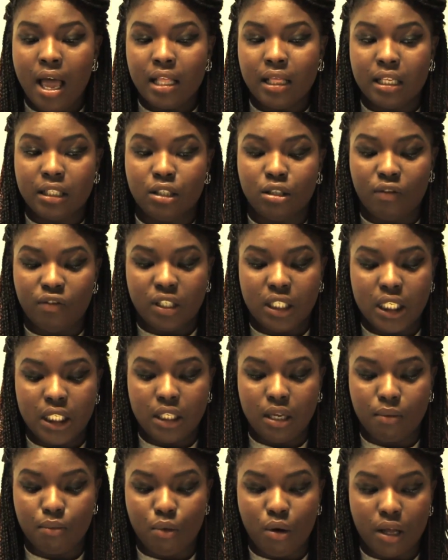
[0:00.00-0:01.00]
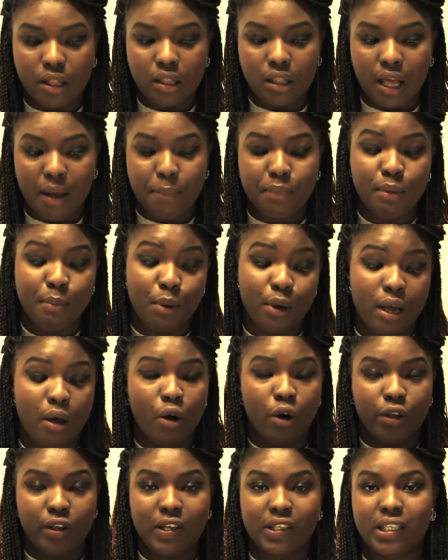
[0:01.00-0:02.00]
this is obviously someone like people can
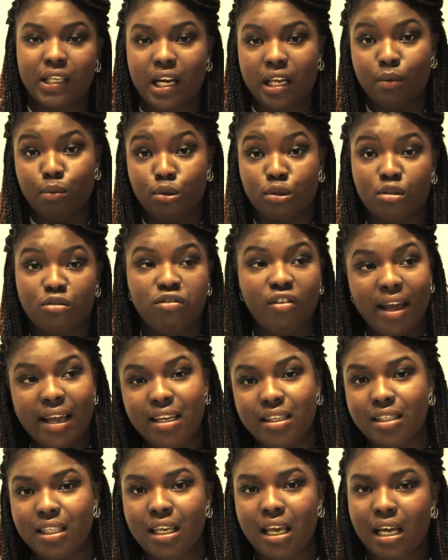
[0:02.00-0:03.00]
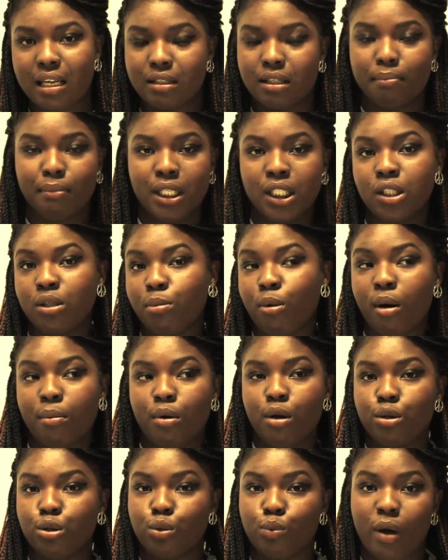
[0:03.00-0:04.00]
argue and say that he was crazy, he had some mental
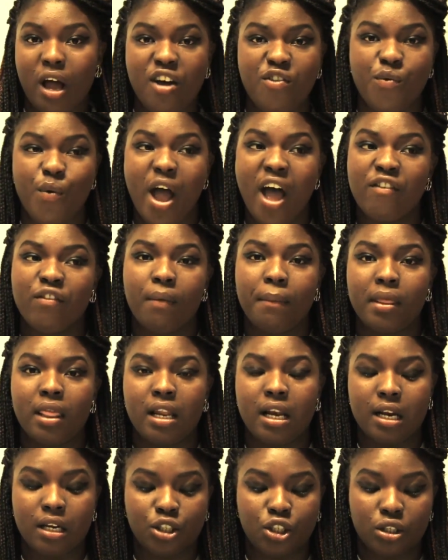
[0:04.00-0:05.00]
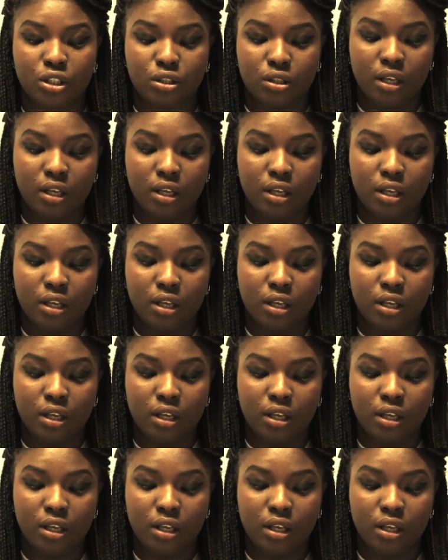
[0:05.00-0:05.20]
problems or whatever, but then it